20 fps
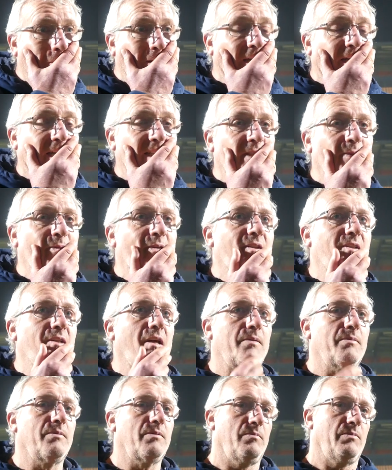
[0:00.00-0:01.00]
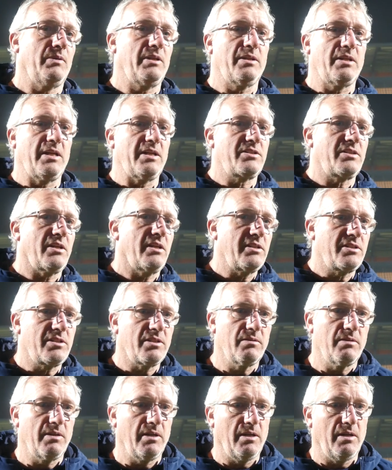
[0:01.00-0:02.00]
Well, I don't know. It's
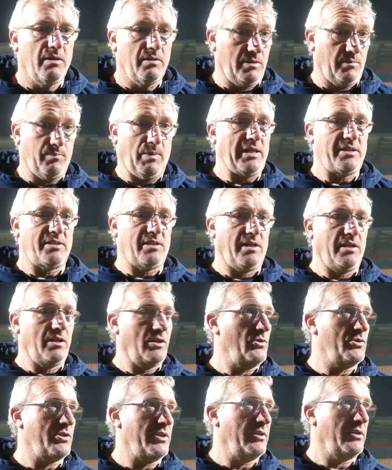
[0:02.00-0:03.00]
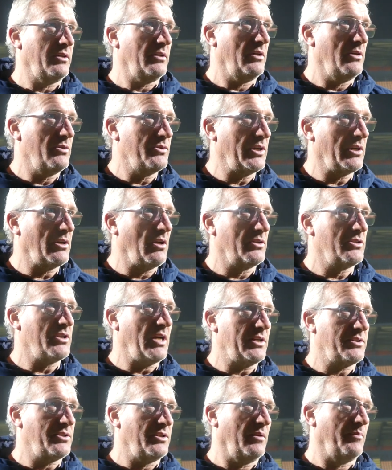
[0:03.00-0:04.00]
basically losing
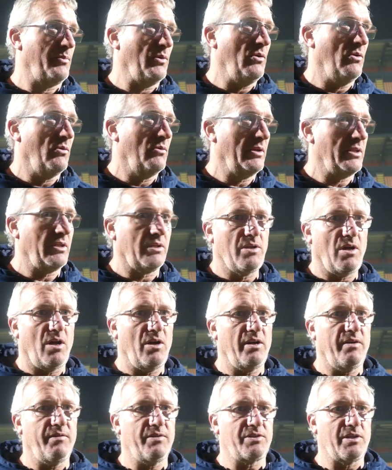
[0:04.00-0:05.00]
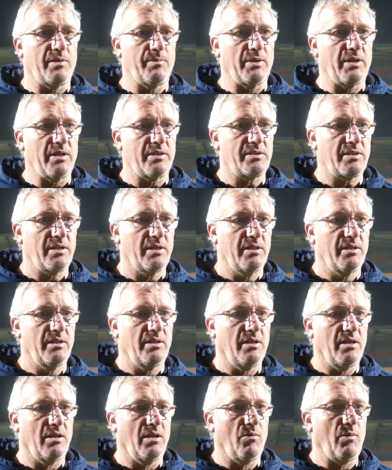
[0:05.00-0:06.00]
contacts to the ball with naivety. But there's,
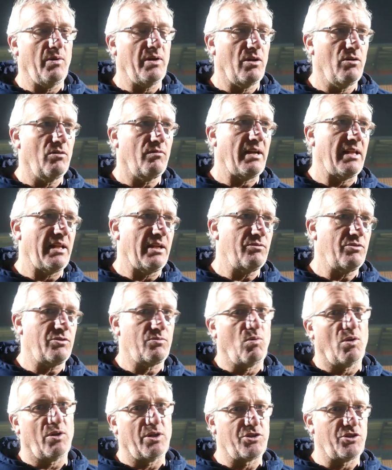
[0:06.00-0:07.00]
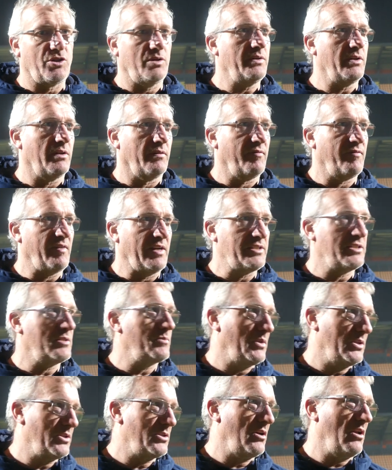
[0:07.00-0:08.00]
when I look around, there's 1 or 2 young faces,
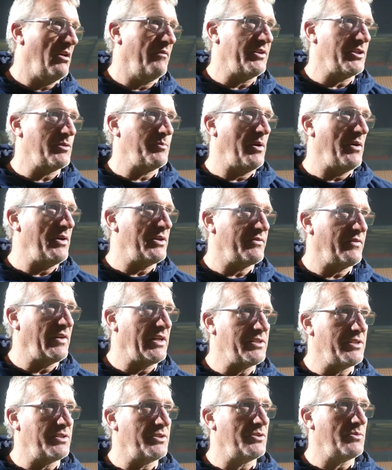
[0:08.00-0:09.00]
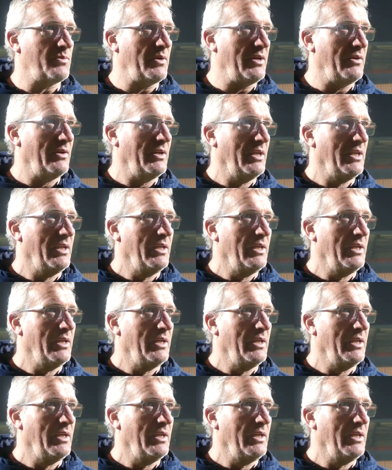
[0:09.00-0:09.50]
but there's a lot of experienced faces as well.